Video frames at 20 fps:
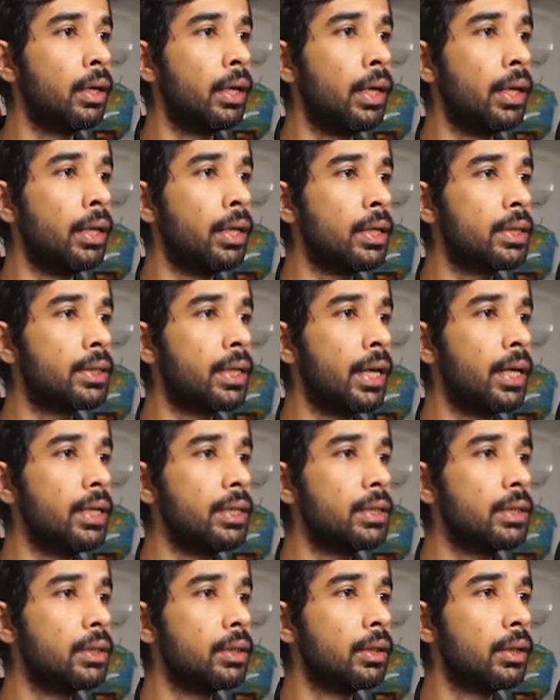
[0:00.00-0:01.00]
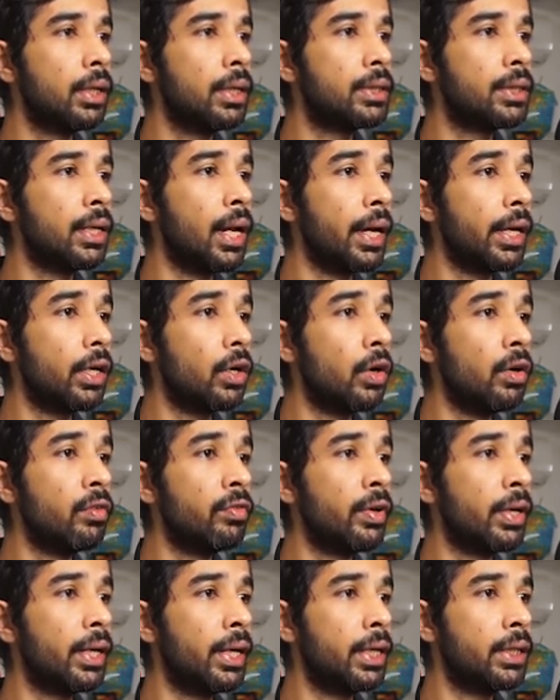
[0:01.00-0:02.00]
In this case, it's an
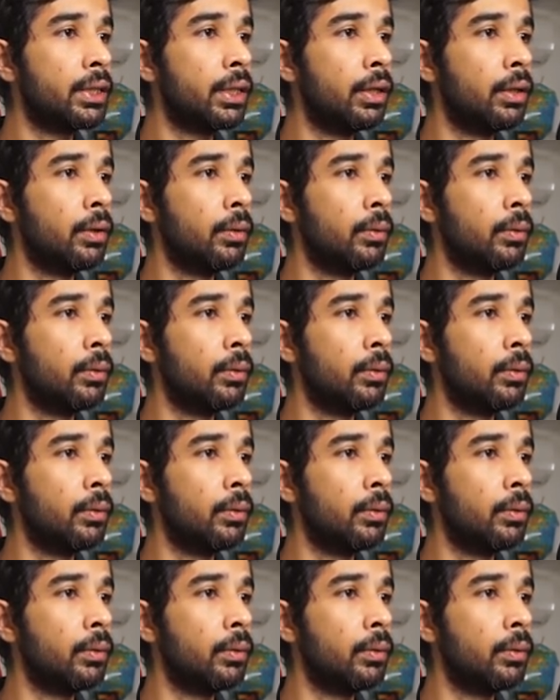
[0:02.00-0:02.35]
iConfiguration.